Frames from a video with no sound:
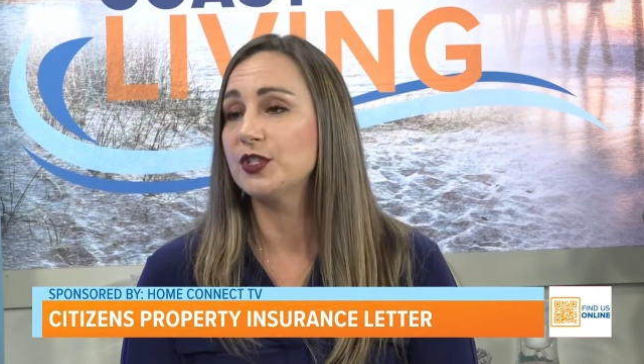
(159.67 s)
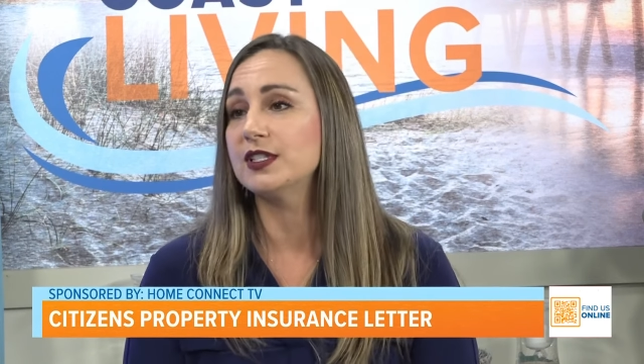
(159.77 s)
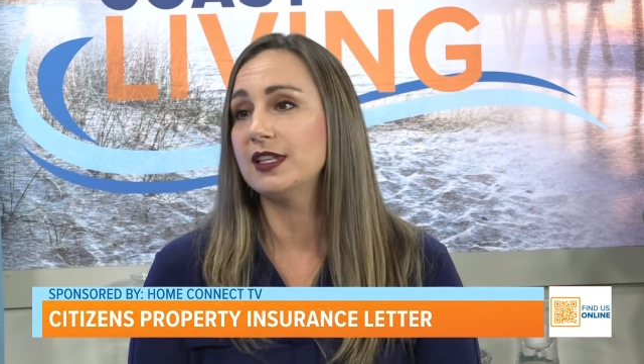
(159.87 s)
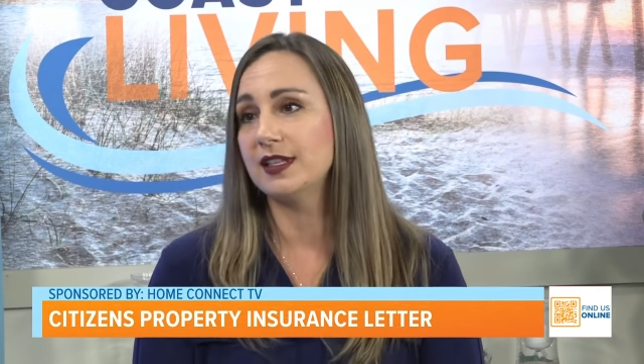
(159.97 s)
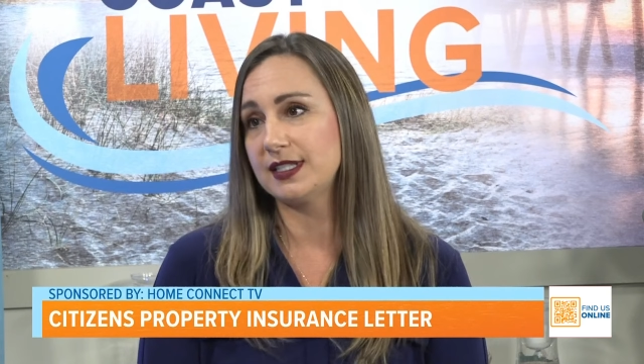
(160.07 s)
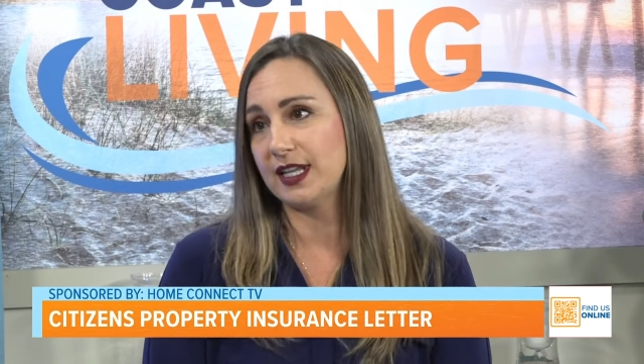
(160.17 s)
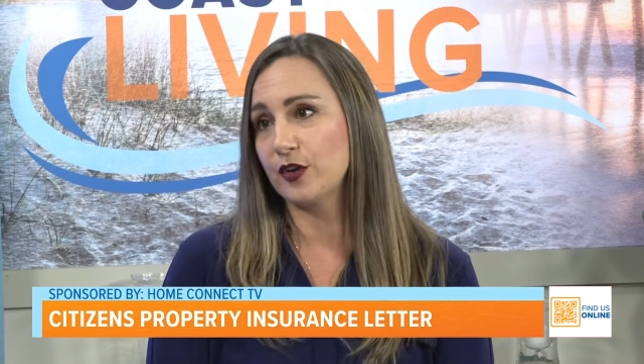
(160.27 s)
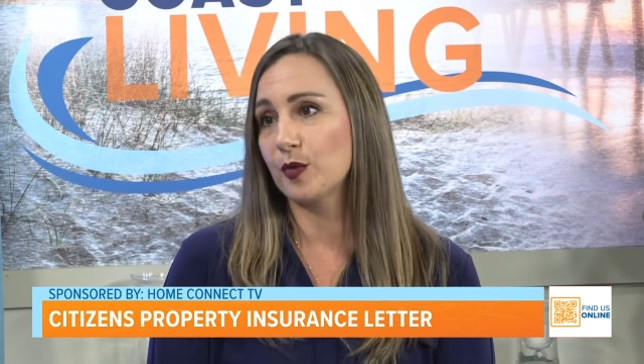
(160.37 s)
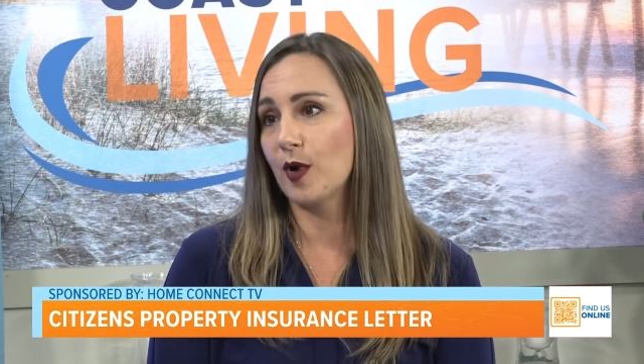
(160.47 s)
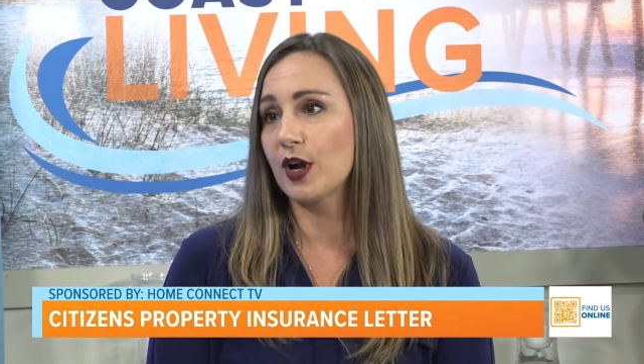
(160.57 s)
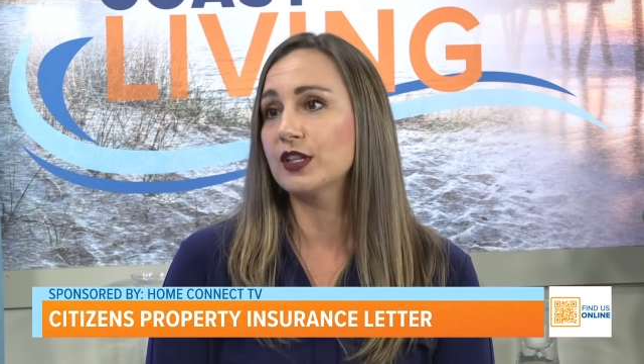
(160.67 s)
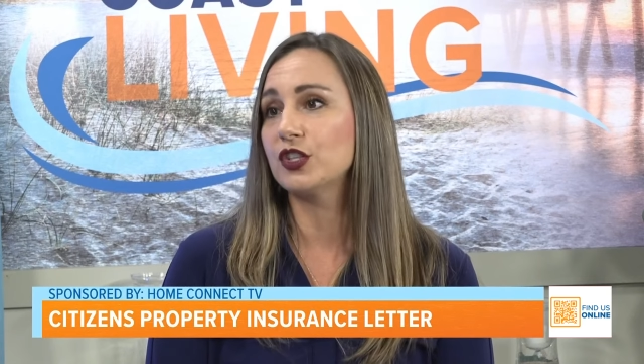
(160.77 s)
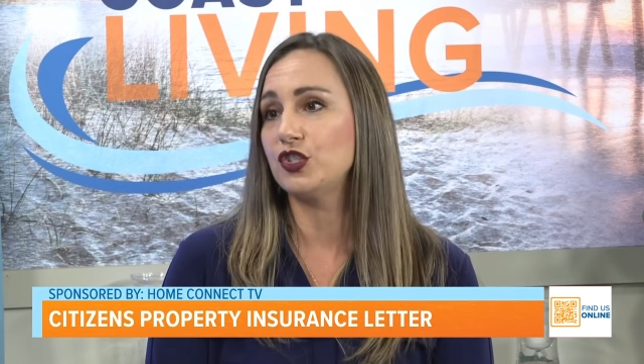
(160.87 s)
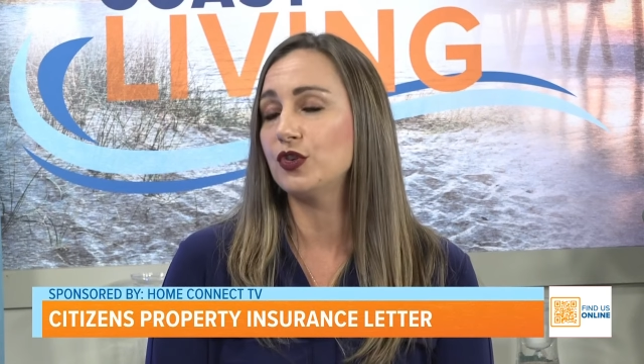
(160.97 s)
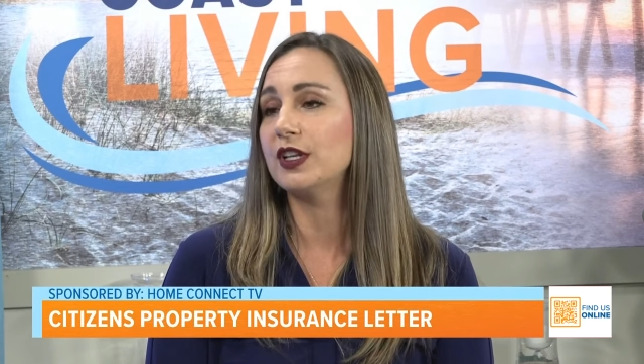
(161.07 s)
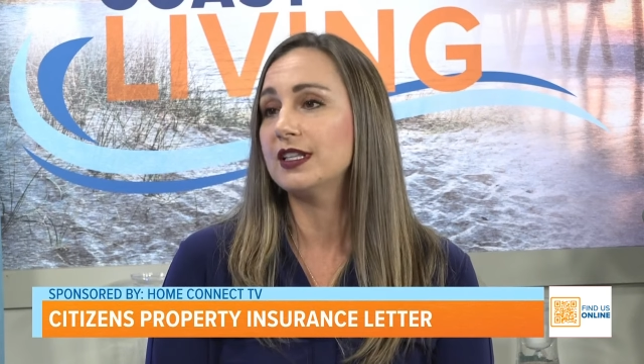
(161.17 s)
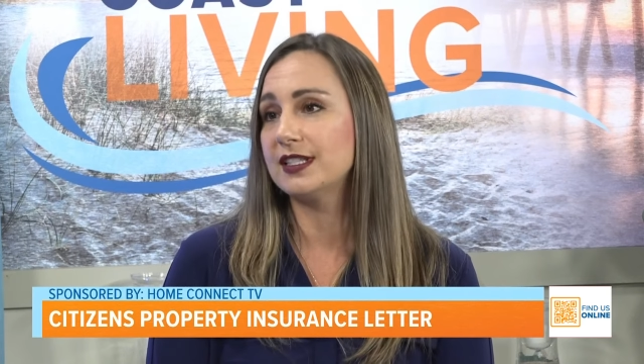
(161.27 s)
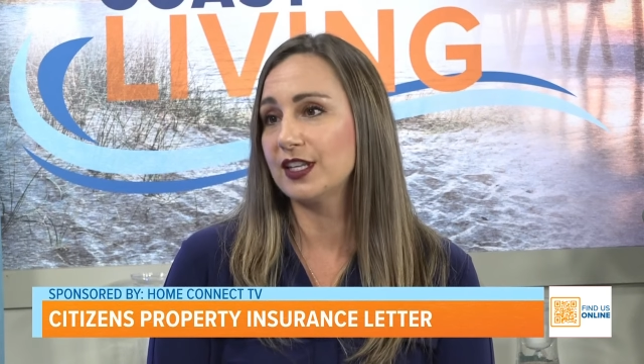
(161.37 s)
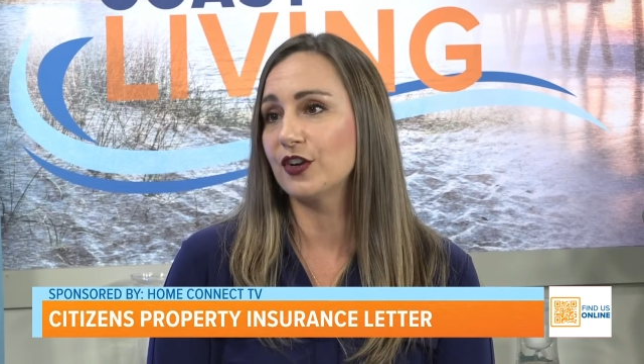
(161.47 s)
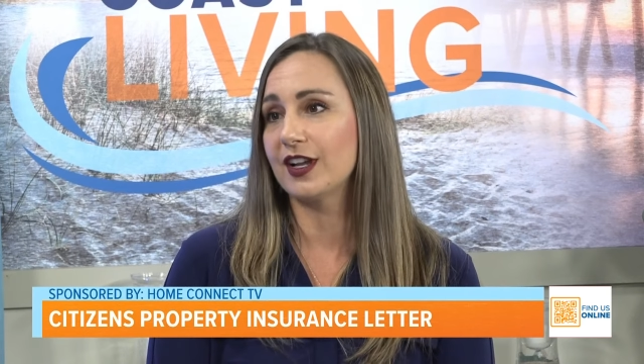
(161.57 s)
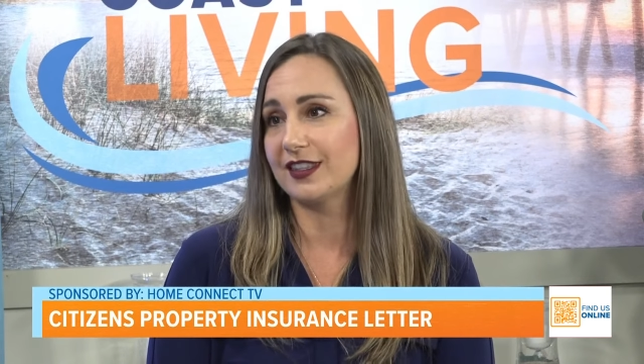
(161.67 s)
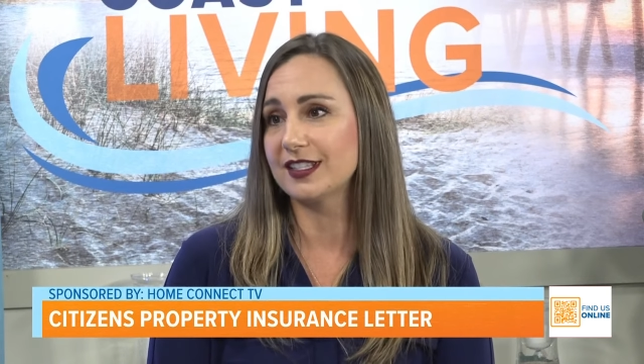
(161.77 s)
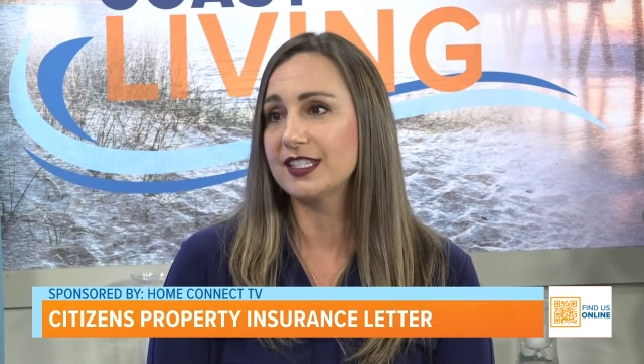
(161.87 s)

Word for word: options in the standard market that you could consider at